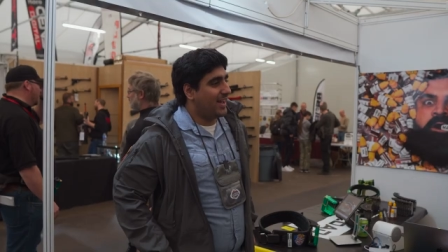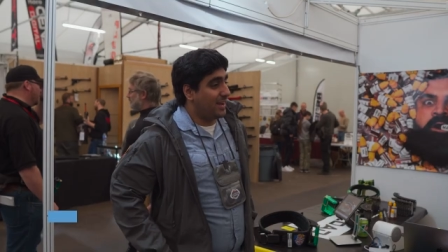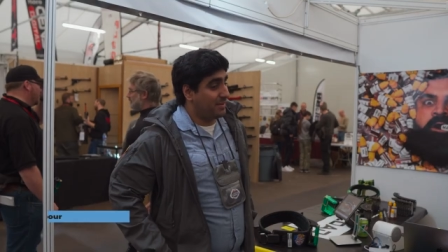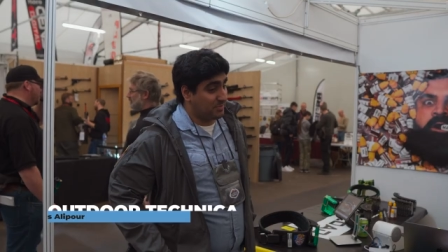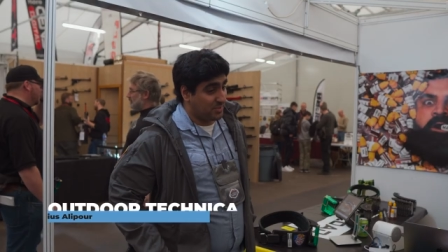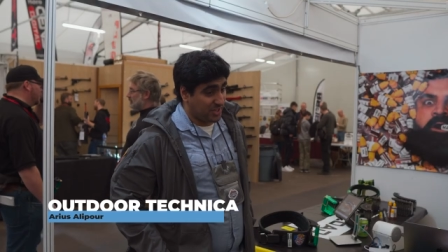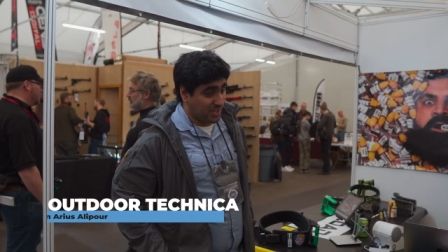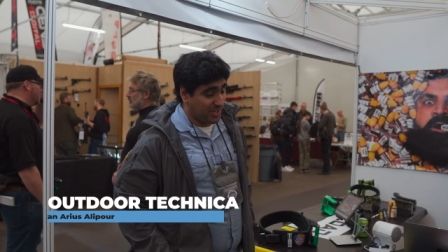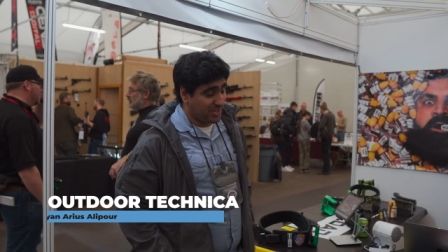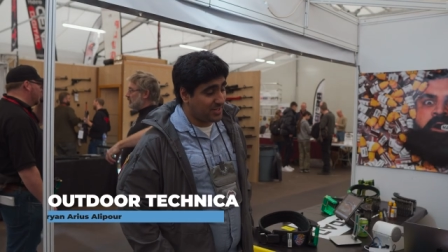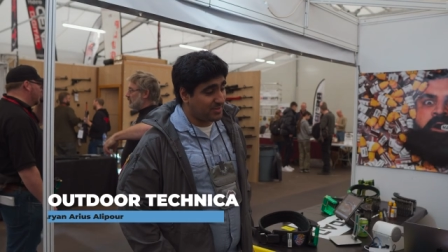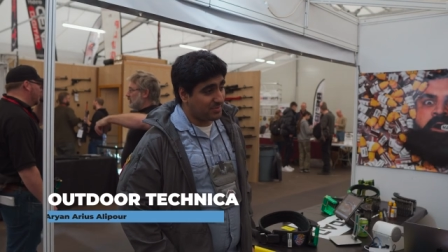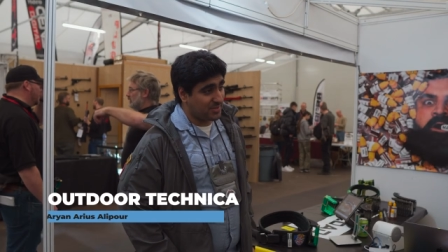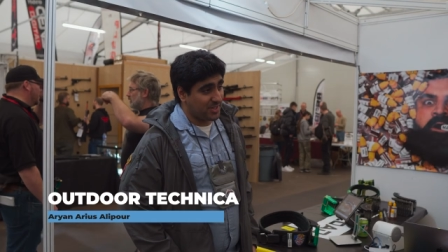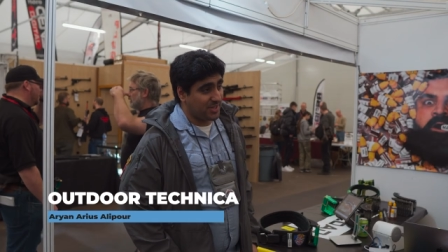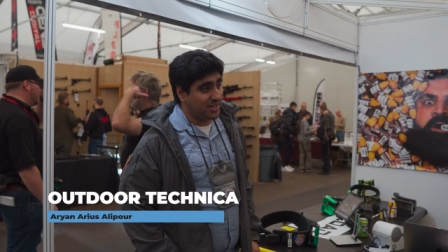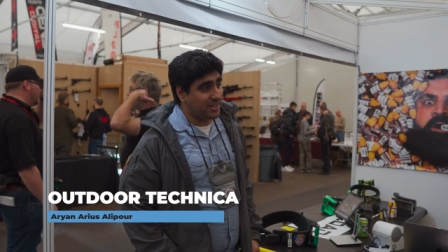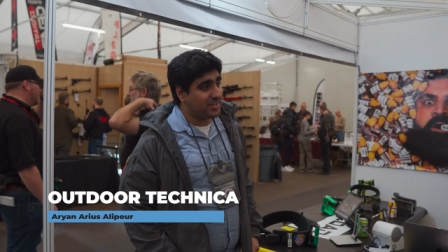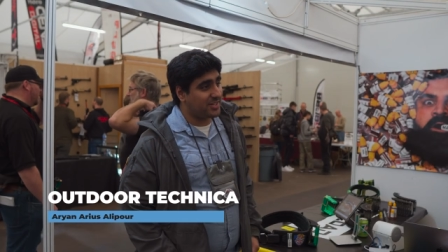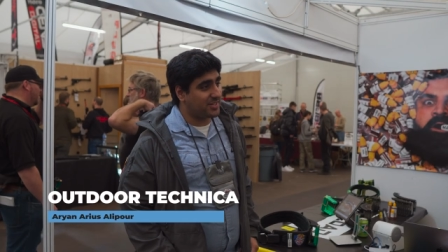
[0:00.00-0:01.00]
I'm good, I'm
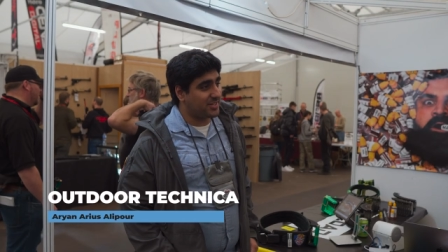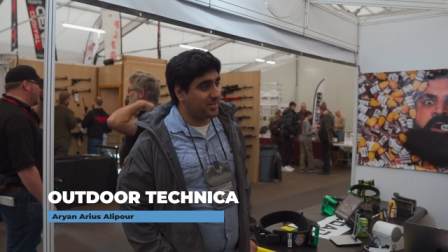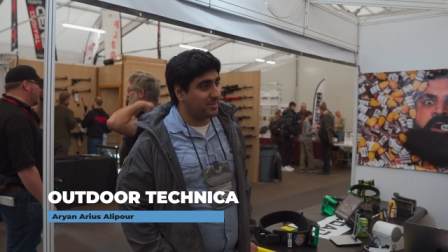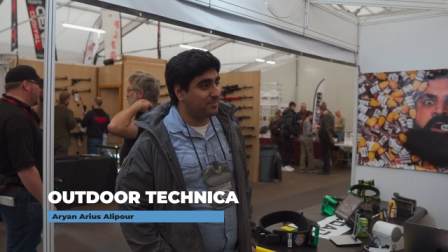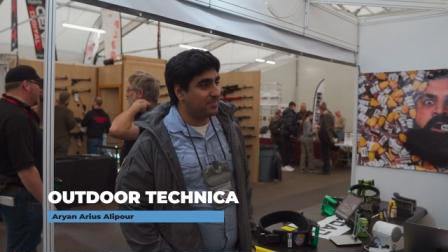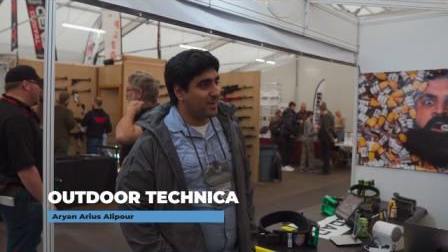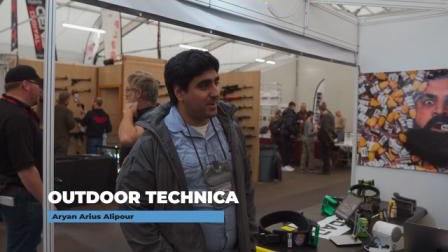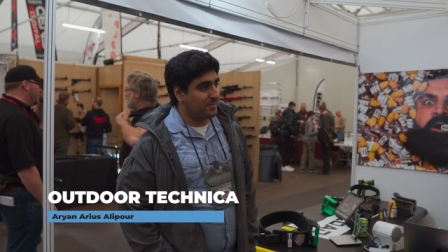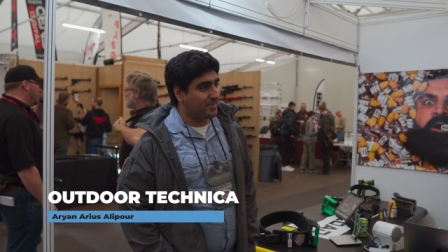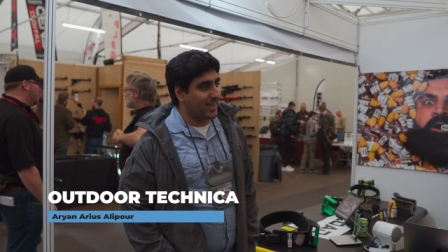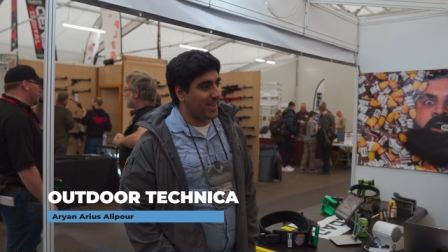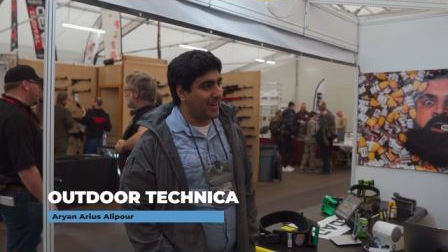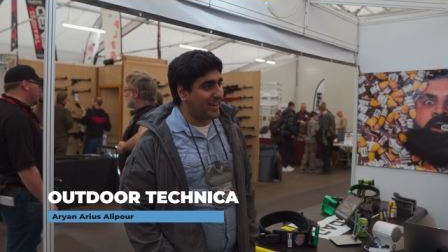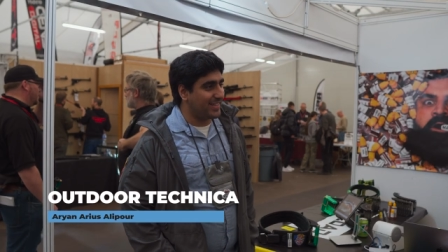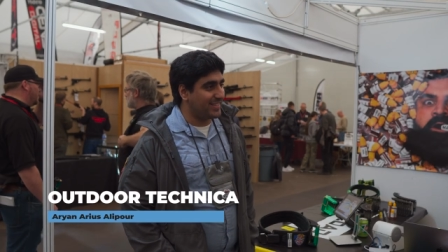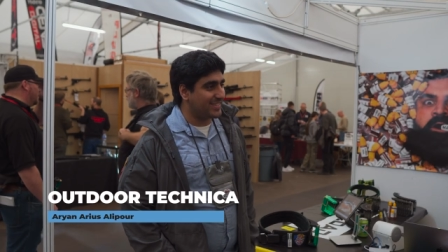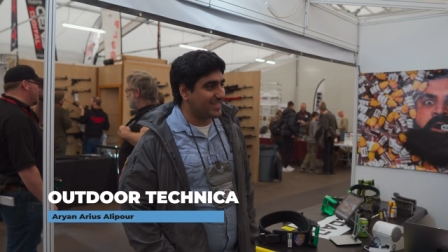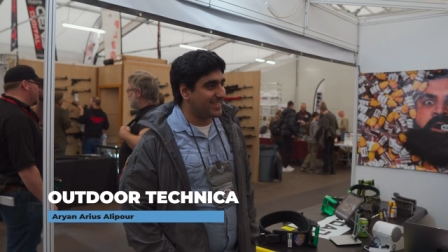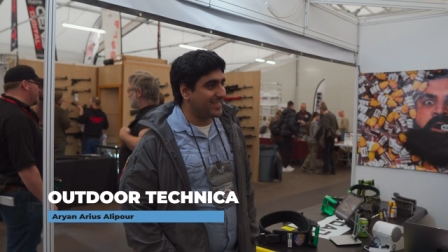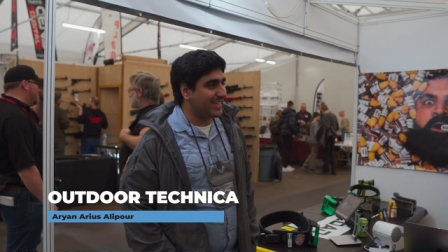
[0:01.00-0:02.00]
good. I'm, I'm
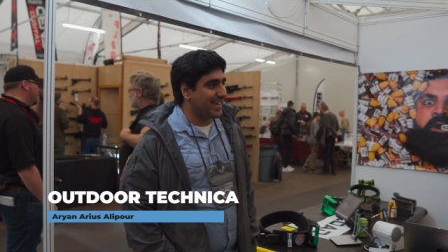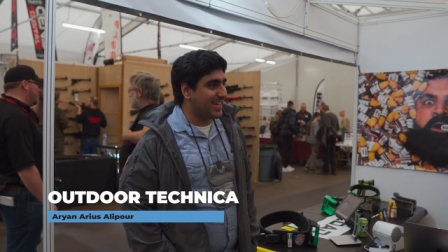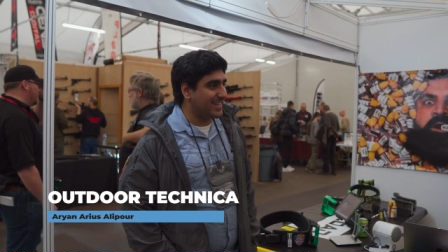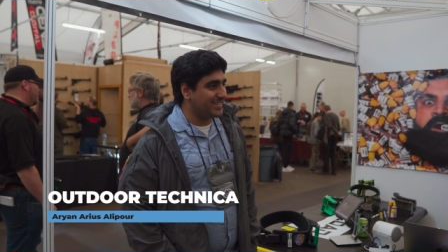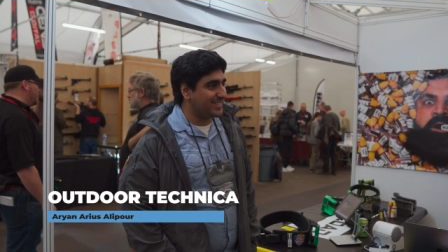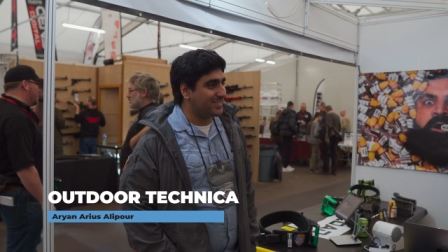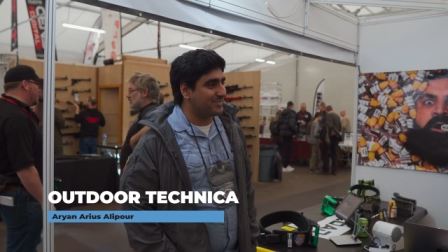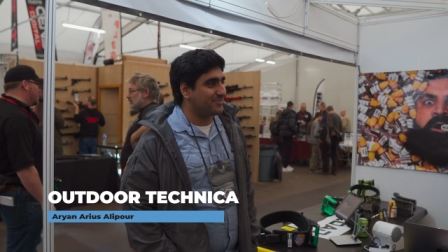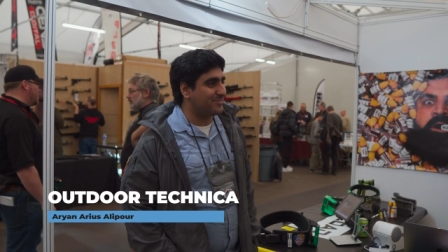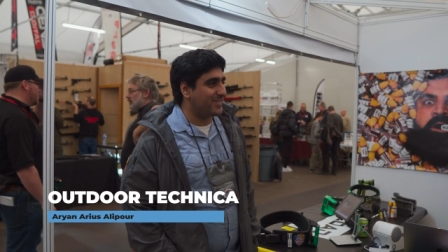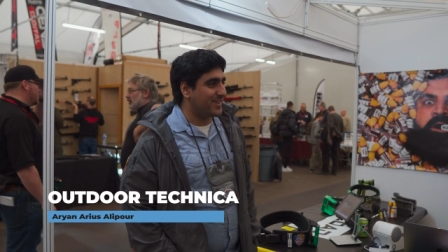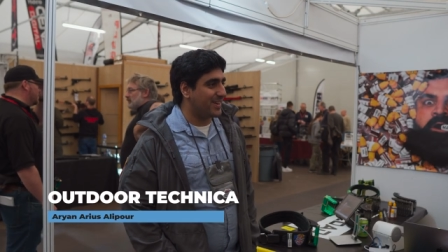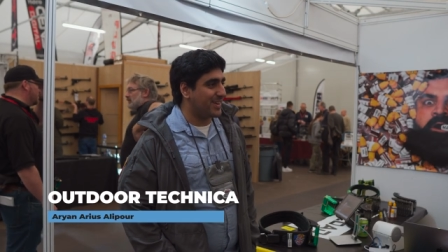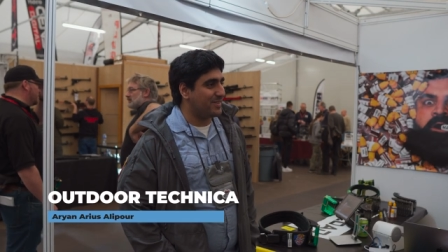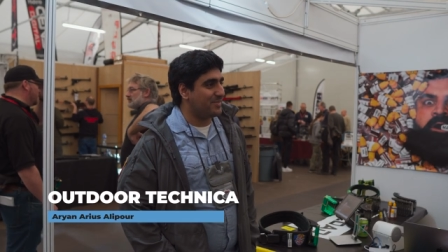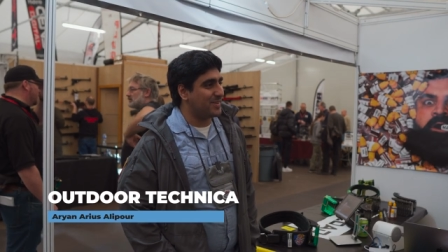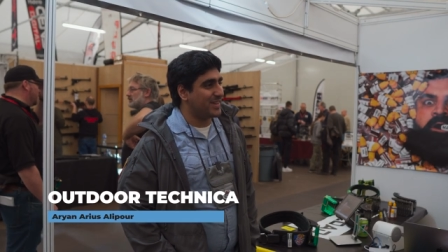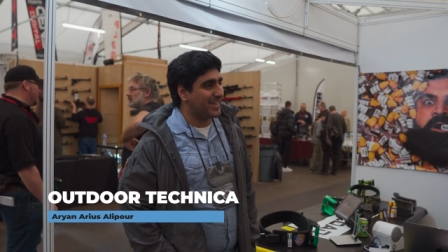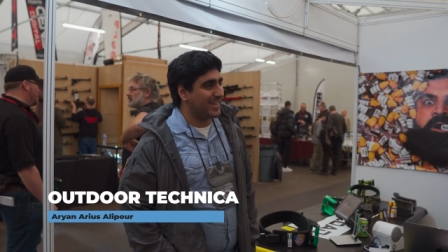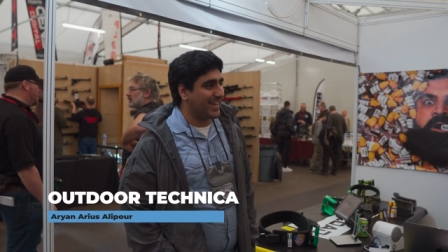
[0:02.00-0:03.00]
getting to the end of
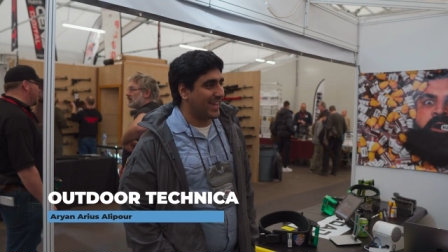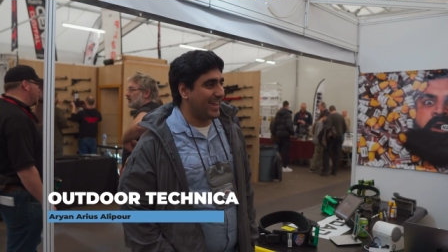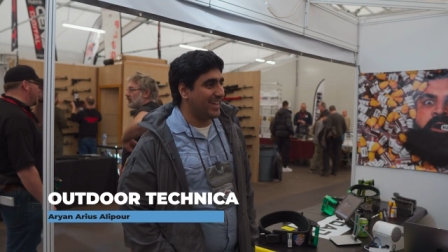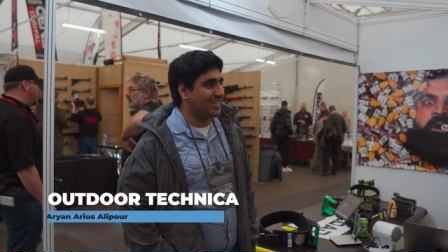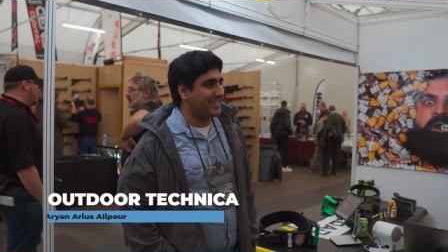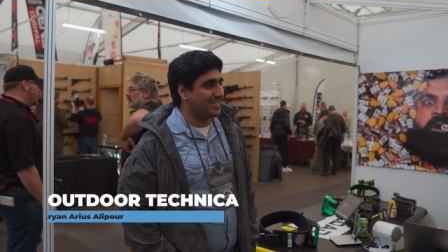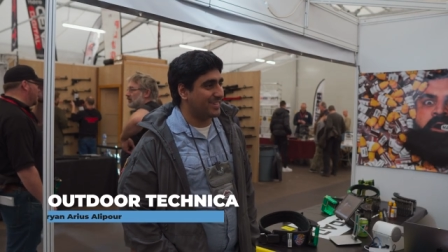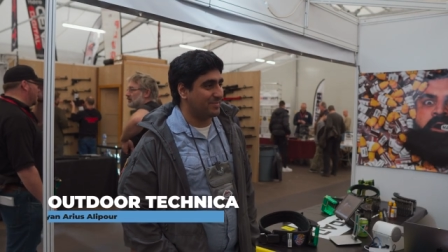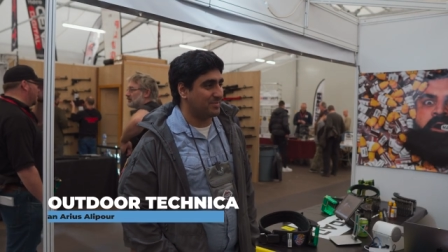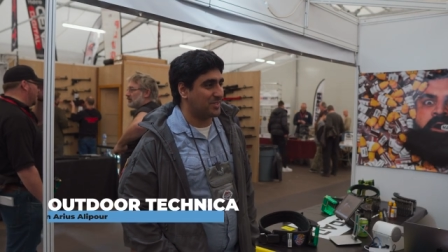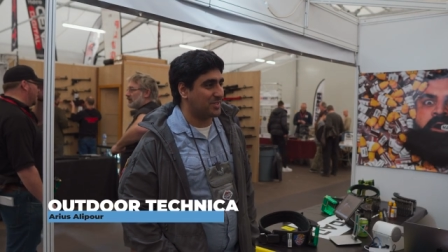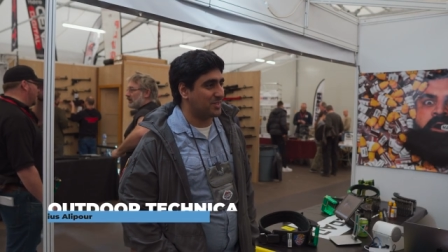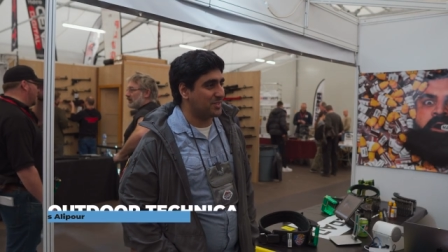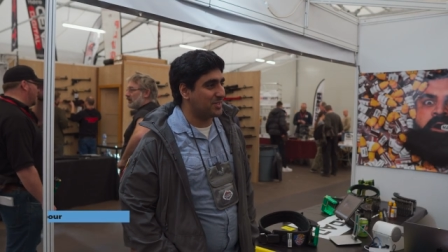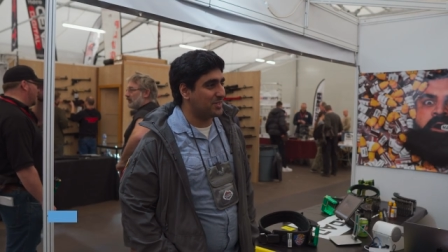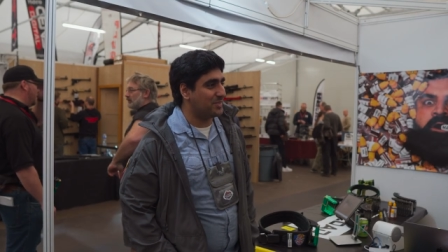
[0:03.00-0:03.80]
my weekend, and I'm sure